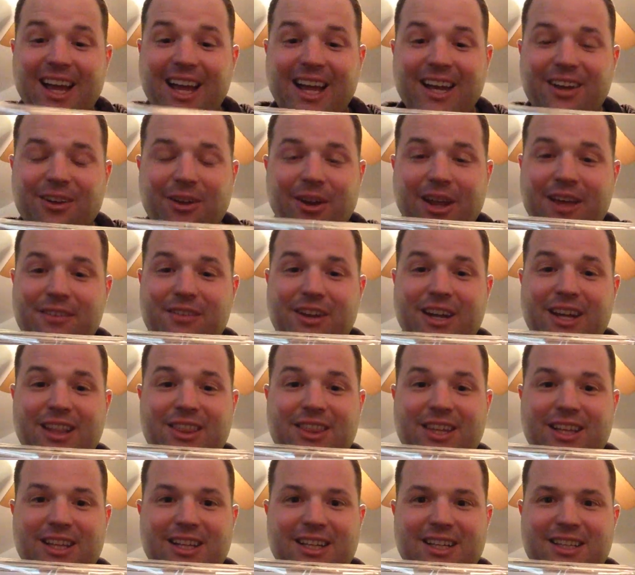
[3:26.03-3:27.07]
I don't have
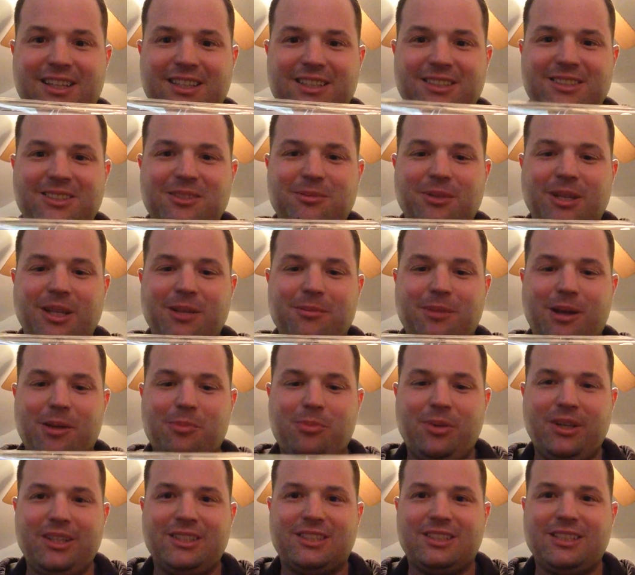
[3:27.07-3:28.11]
anything like this in my
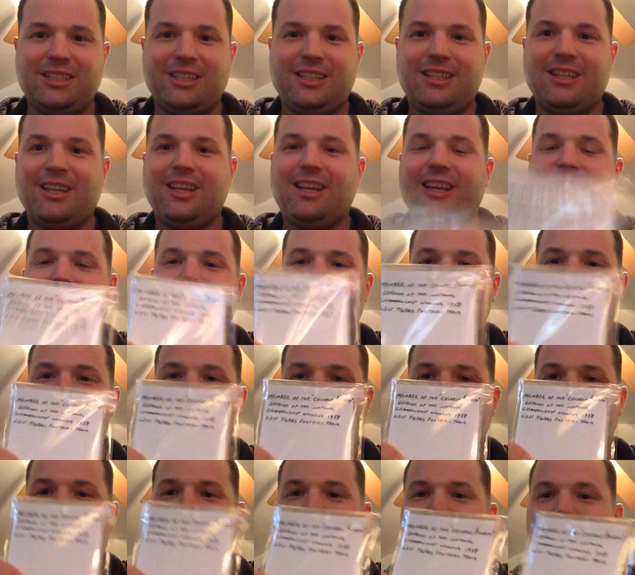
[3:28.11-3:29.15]
PC,
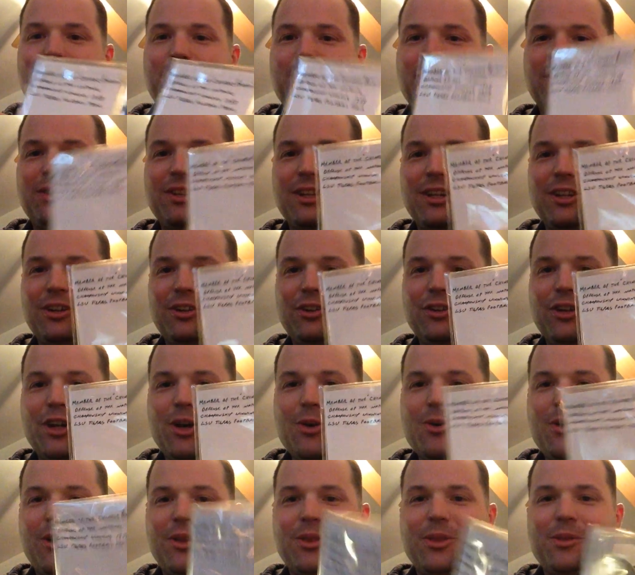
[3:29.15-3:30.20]
and so I even put the little
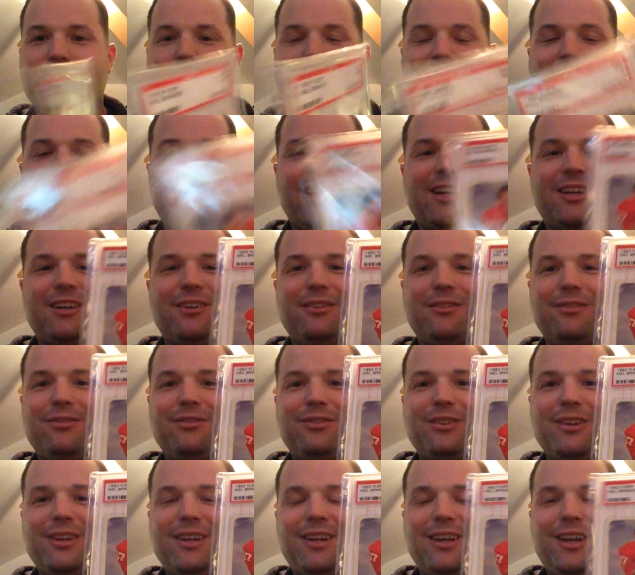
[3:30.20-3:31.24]
note on the back of
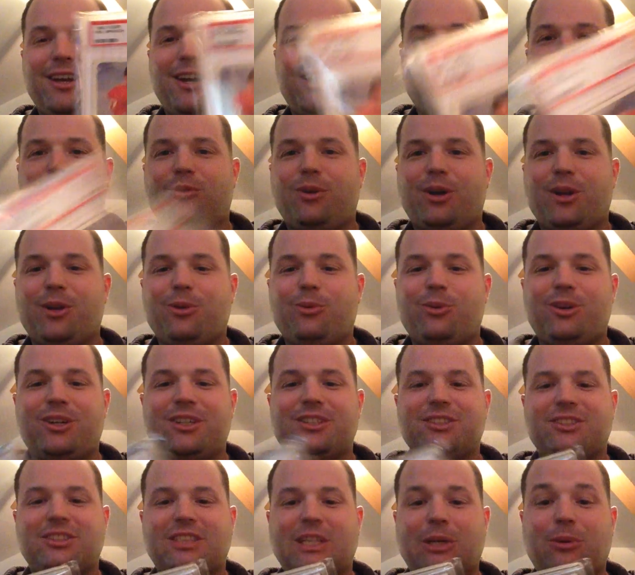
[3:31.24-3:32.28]
what it
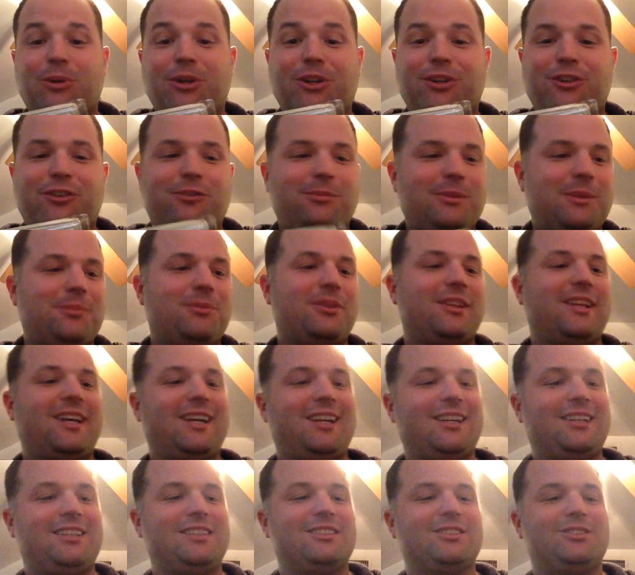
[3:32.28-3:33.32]
was because I wanted to remember
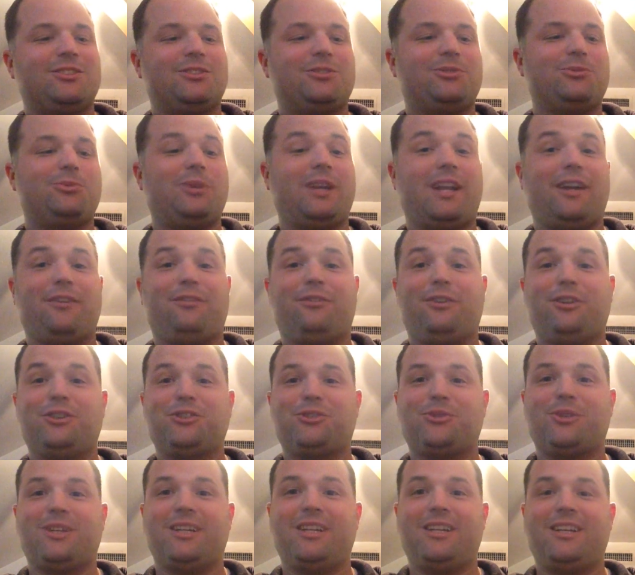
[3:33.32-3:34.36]
that. Because when I
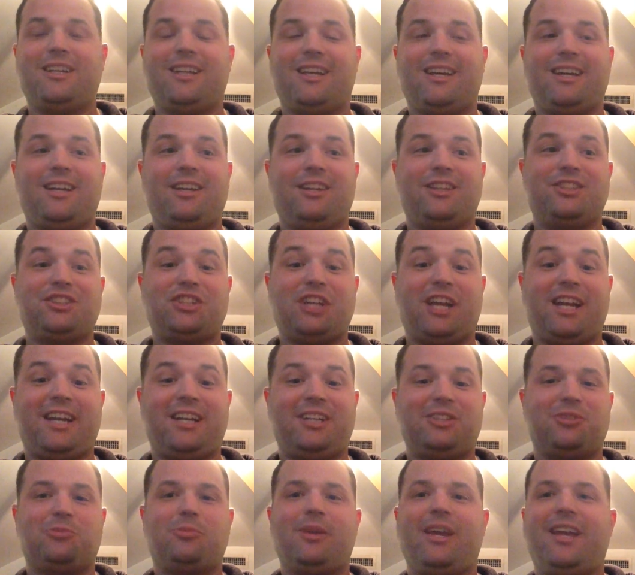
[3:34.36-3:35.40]
first read that, the
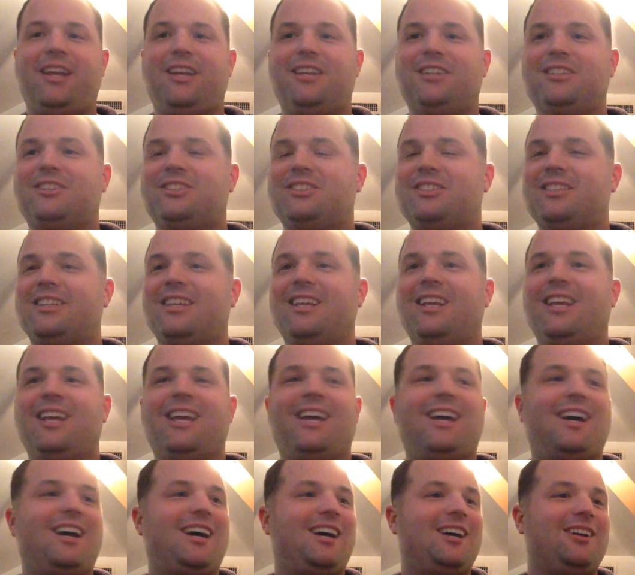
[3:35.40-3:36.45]
Chinese Bandits,
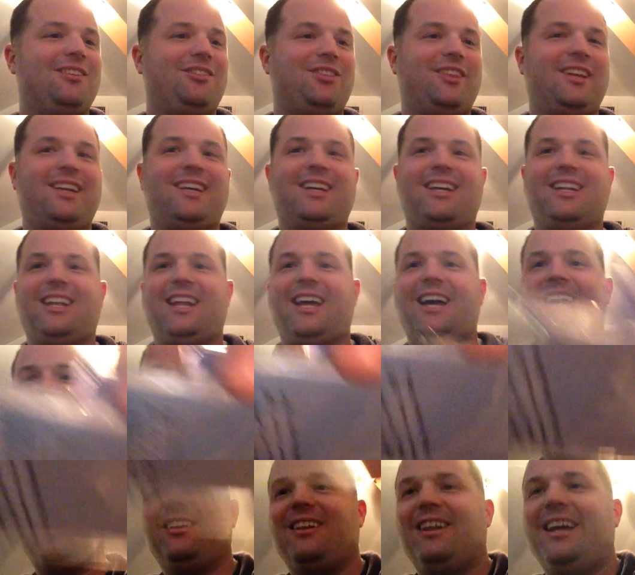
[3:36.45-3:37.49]
I think I
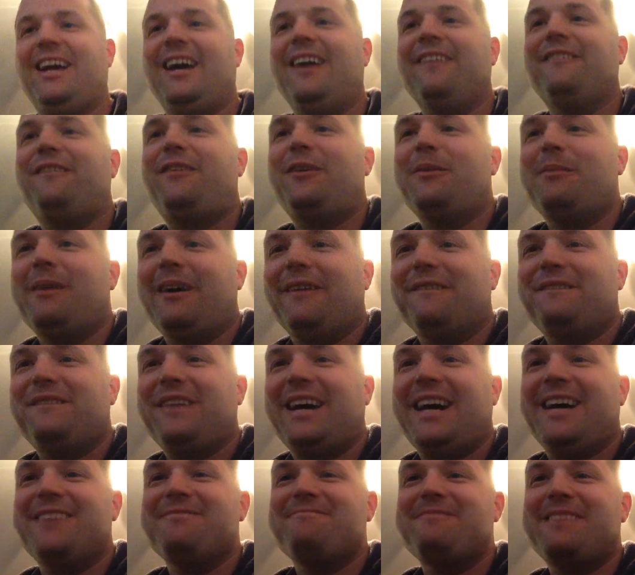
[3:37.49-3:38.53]
laughed out loud for about
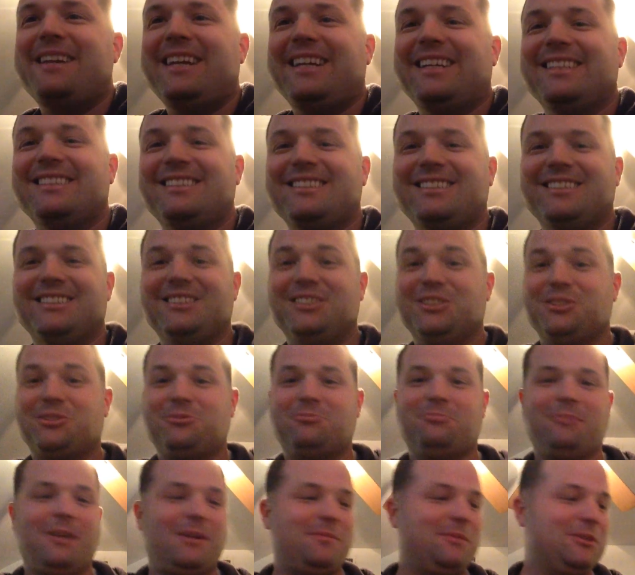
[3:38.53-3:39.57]
5 minutes because it
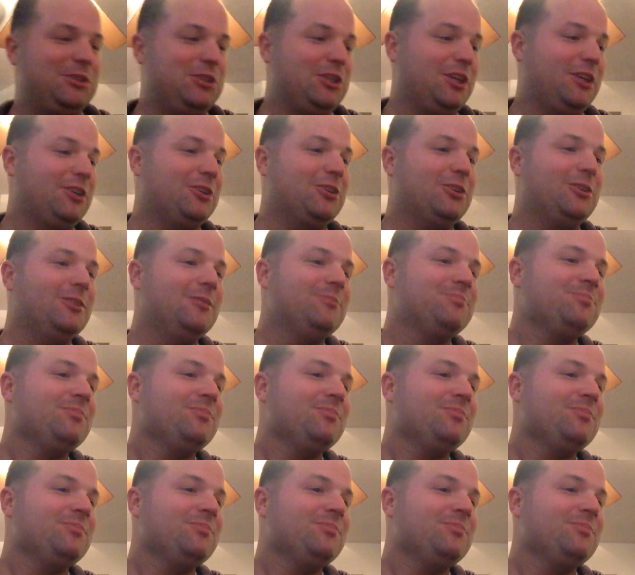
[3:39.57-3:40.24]
just made me chuckle.